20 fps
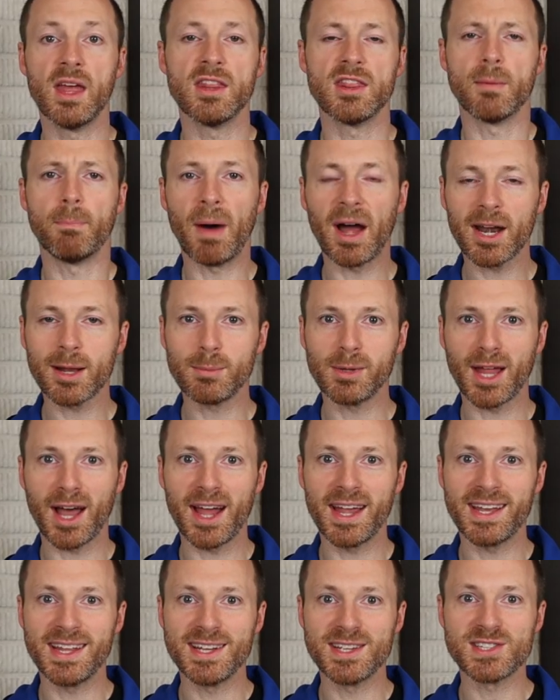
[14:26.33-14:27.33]
The bottom
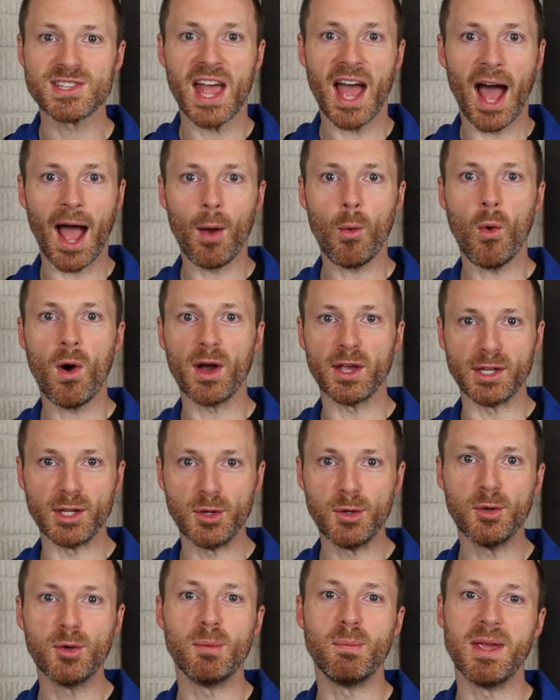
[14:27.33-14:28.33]
line is, I want
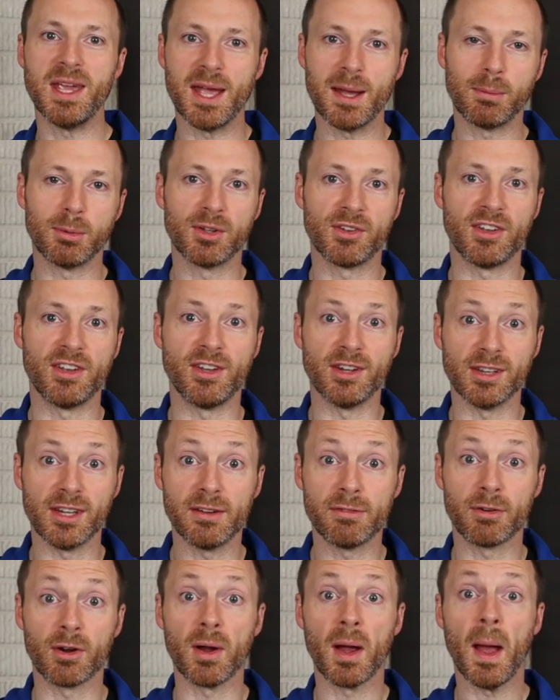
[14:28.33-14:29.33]
you to be able to
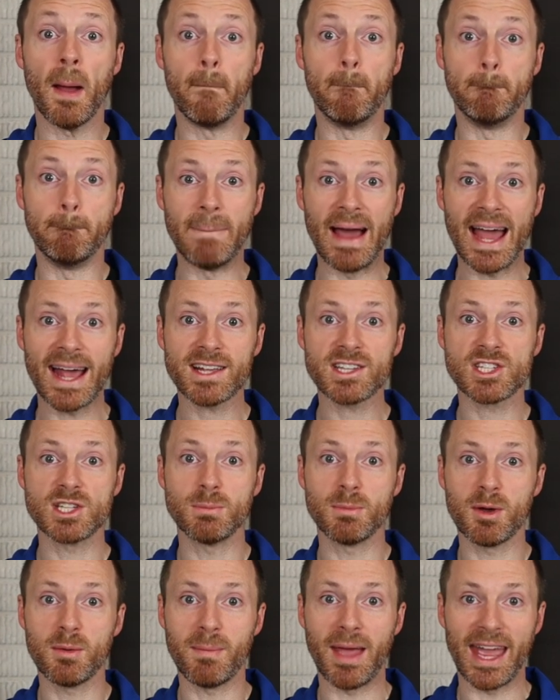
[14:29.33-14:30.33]
deliver
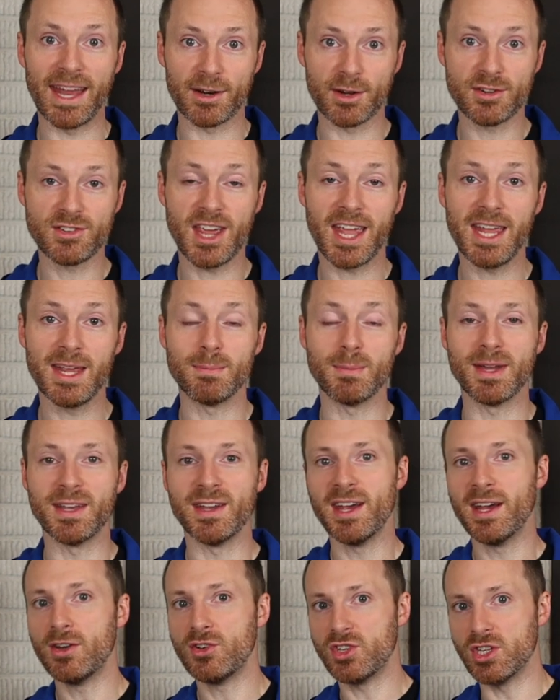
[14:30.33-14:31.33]
maximum entertainment
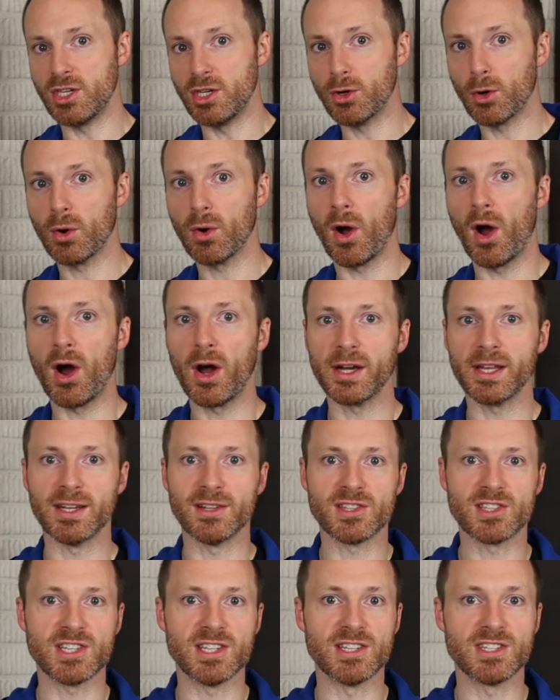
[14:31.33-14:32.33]
to your
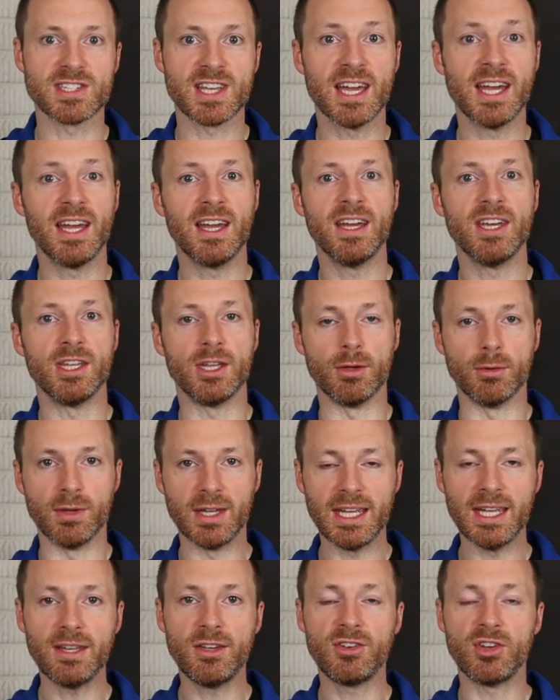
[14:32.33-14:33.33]
audiences. You
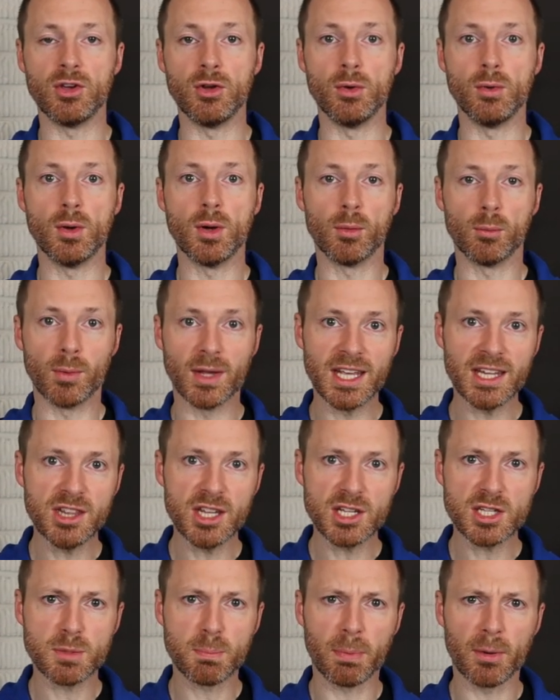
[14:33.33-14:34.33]
need to read
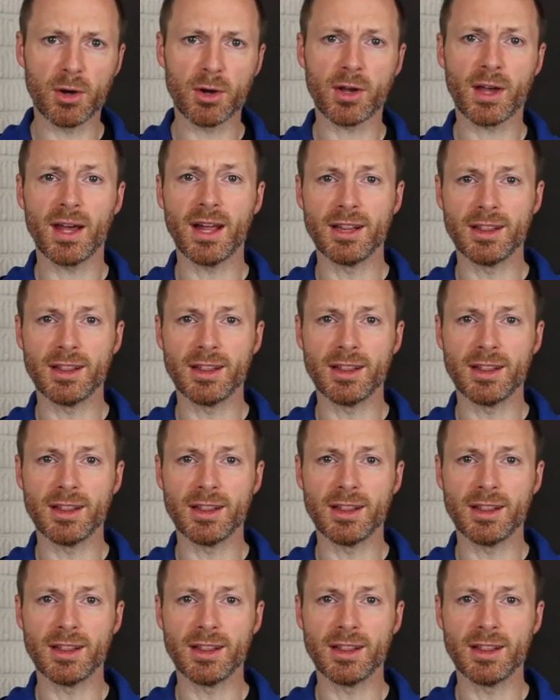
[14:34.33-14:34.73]
this book,